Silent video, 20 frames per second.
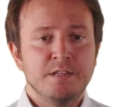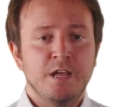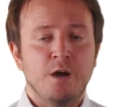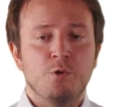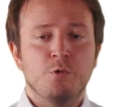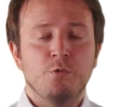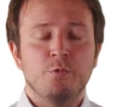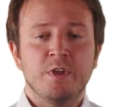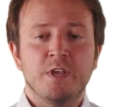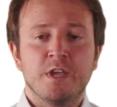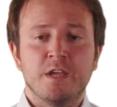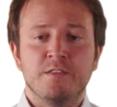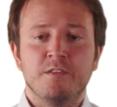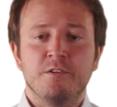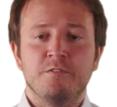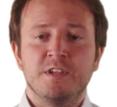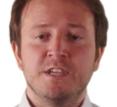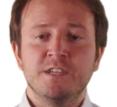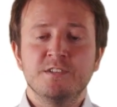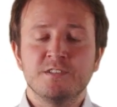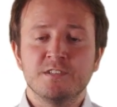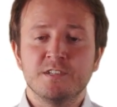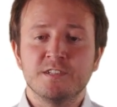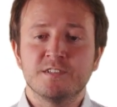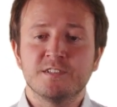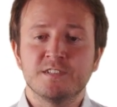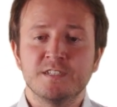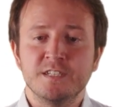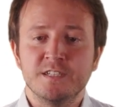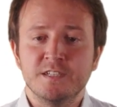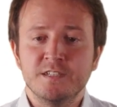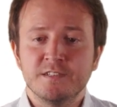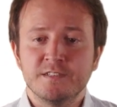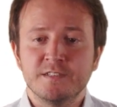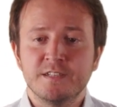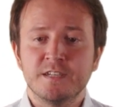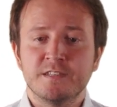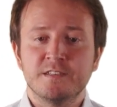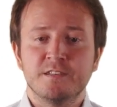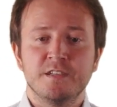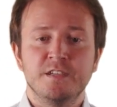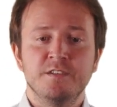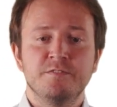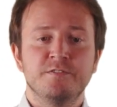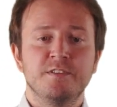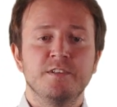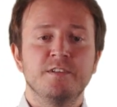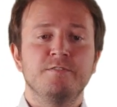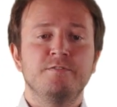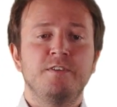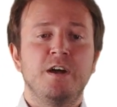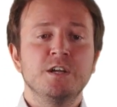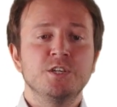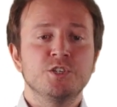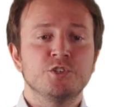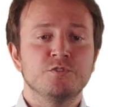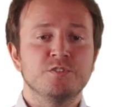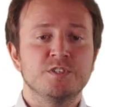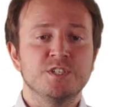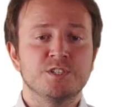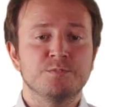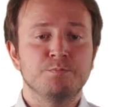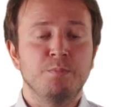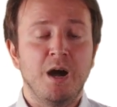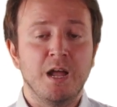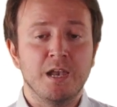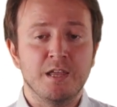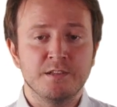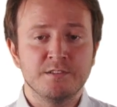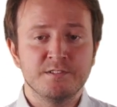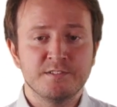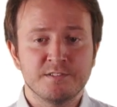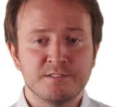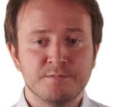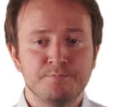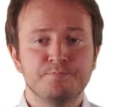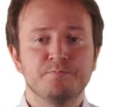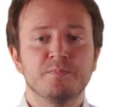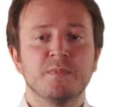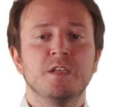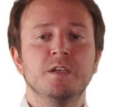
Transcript: Now we can easily see that if the function is balanced,